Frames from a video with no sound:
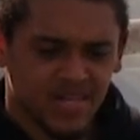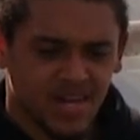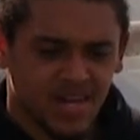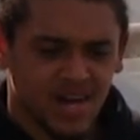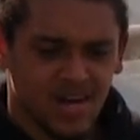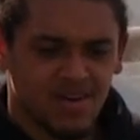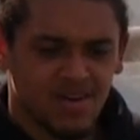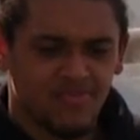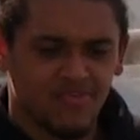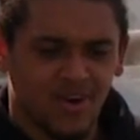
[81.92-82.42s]

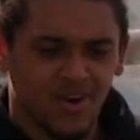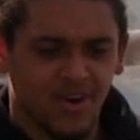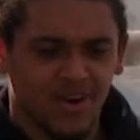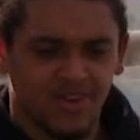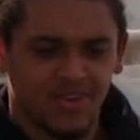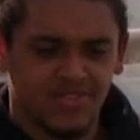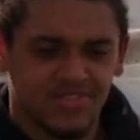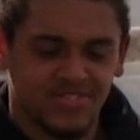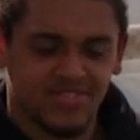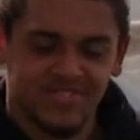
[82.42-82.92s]

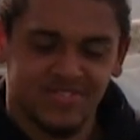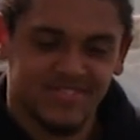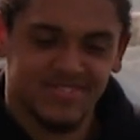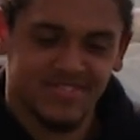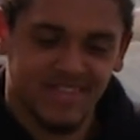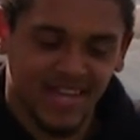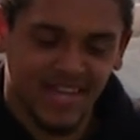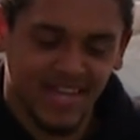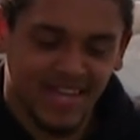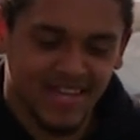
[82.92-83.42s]
Fast.
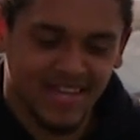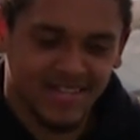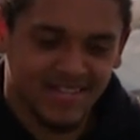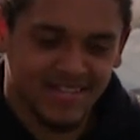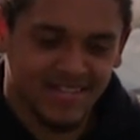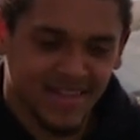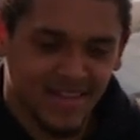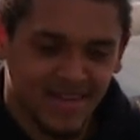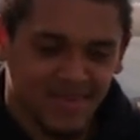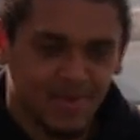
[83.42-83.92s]

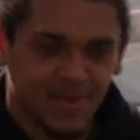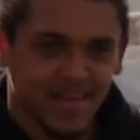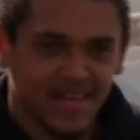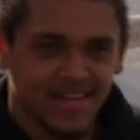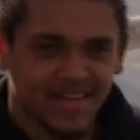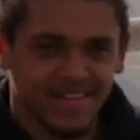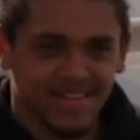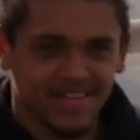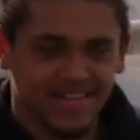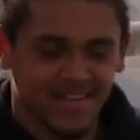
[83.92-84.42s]
They're
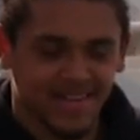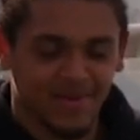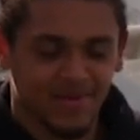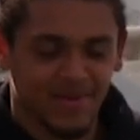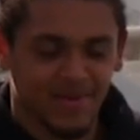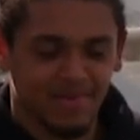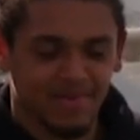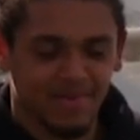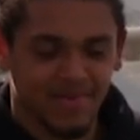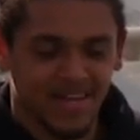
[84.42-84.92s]
quick. They're
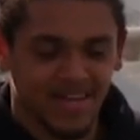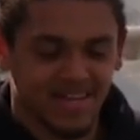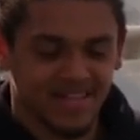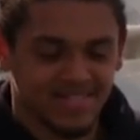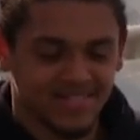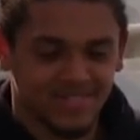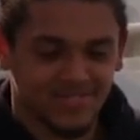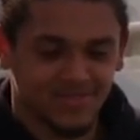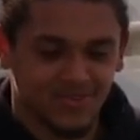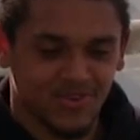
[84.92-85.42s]
quick
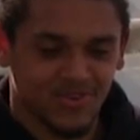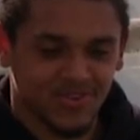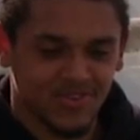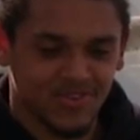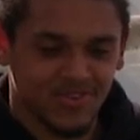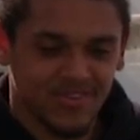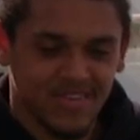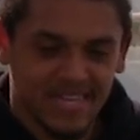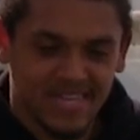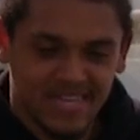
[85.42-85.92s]
players,
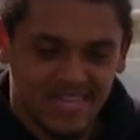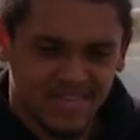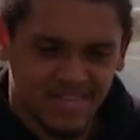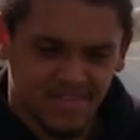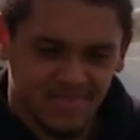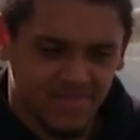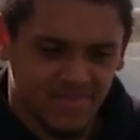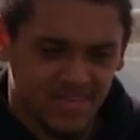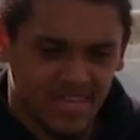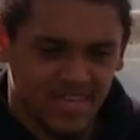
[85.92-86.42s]
strong,
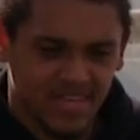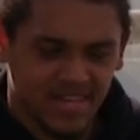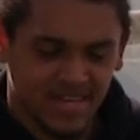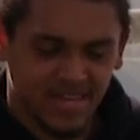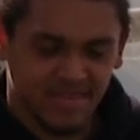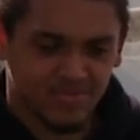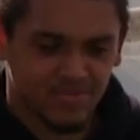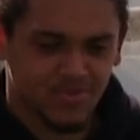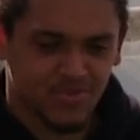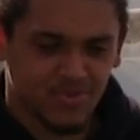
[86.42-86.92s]
fit,
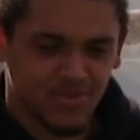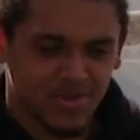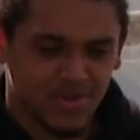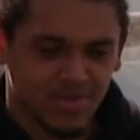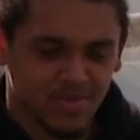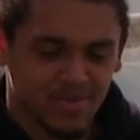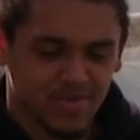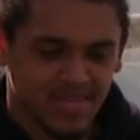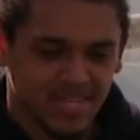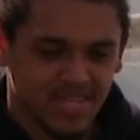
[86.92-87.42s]
and I'm sure
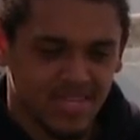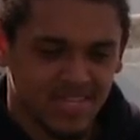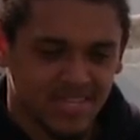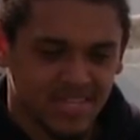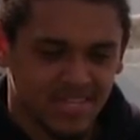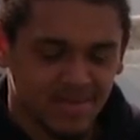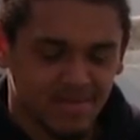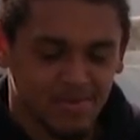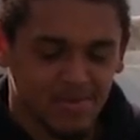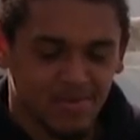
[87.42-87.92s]
they'll be
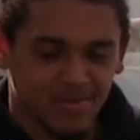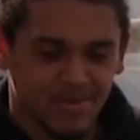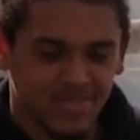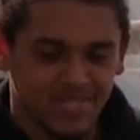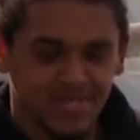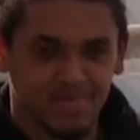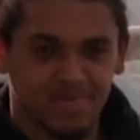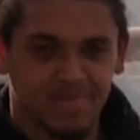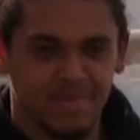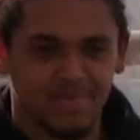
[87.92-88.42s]

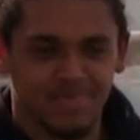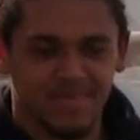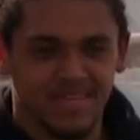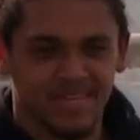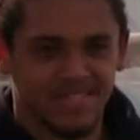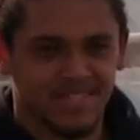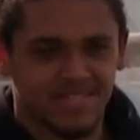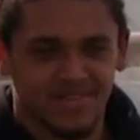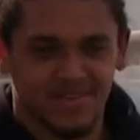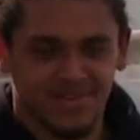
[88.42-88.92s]
wanting to beat
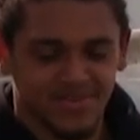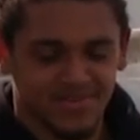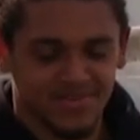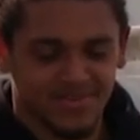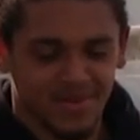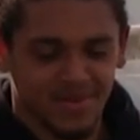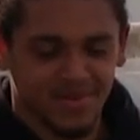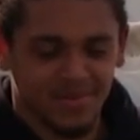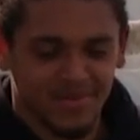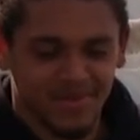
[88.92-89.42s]
me. So
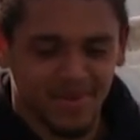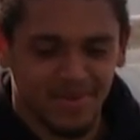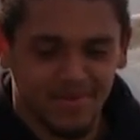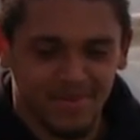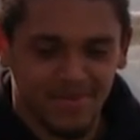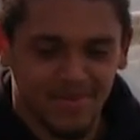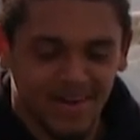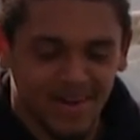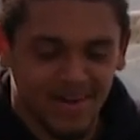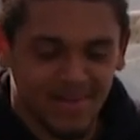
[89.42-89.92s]
they'll
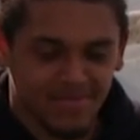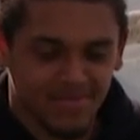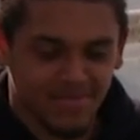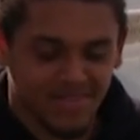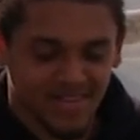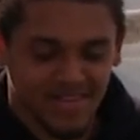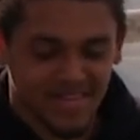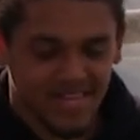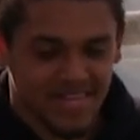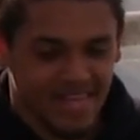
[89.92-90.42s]
be right up
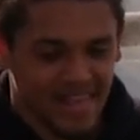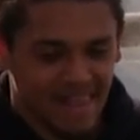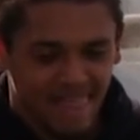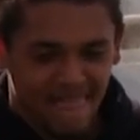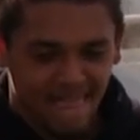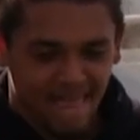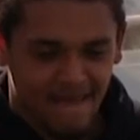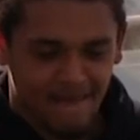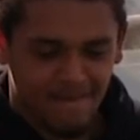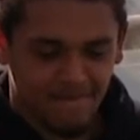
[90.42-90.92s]
for it.
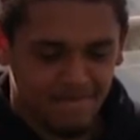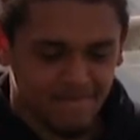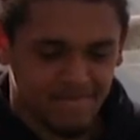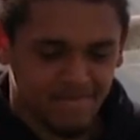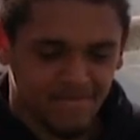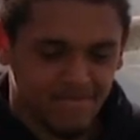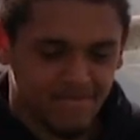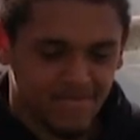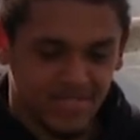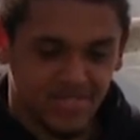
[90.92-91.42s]

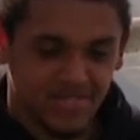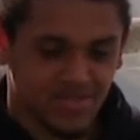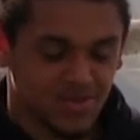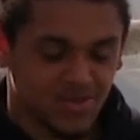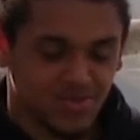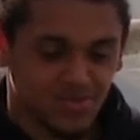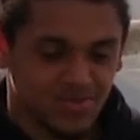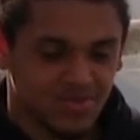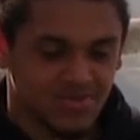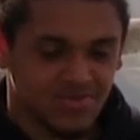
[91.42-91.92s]

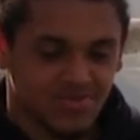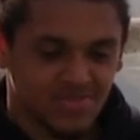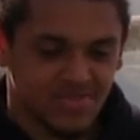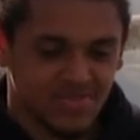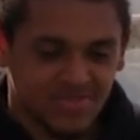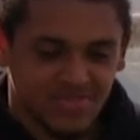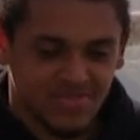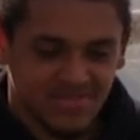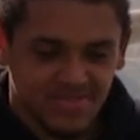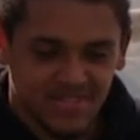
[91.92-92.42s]
Physical.
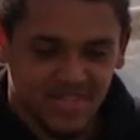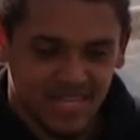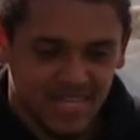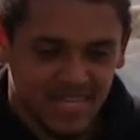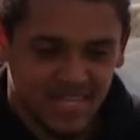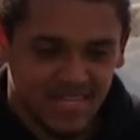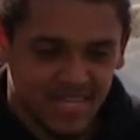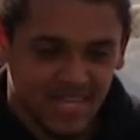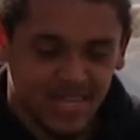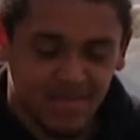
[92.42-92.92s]

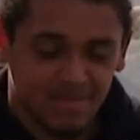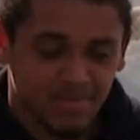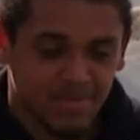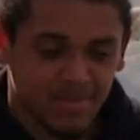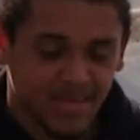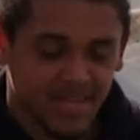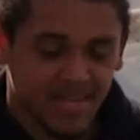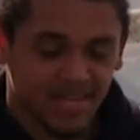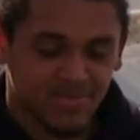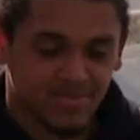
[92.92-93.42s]
They can
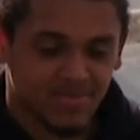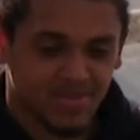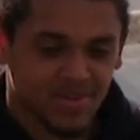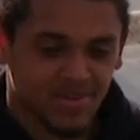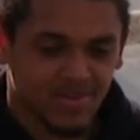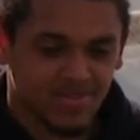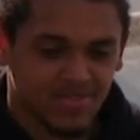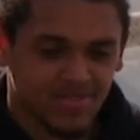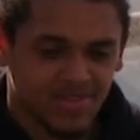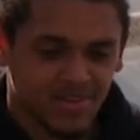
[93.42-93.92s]
play as
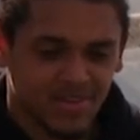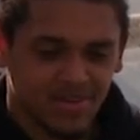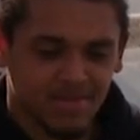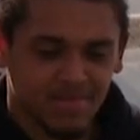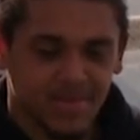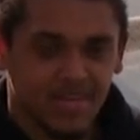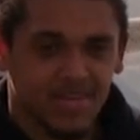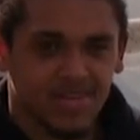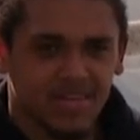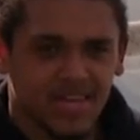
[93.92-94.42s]
well. So it'll
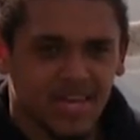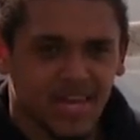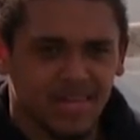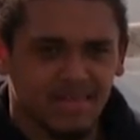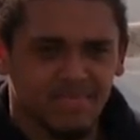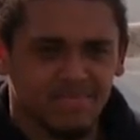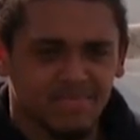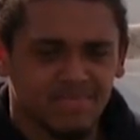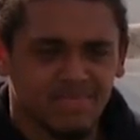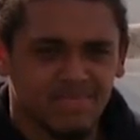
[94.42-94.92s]
be a good
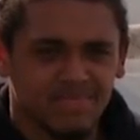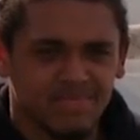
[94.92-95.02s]
game.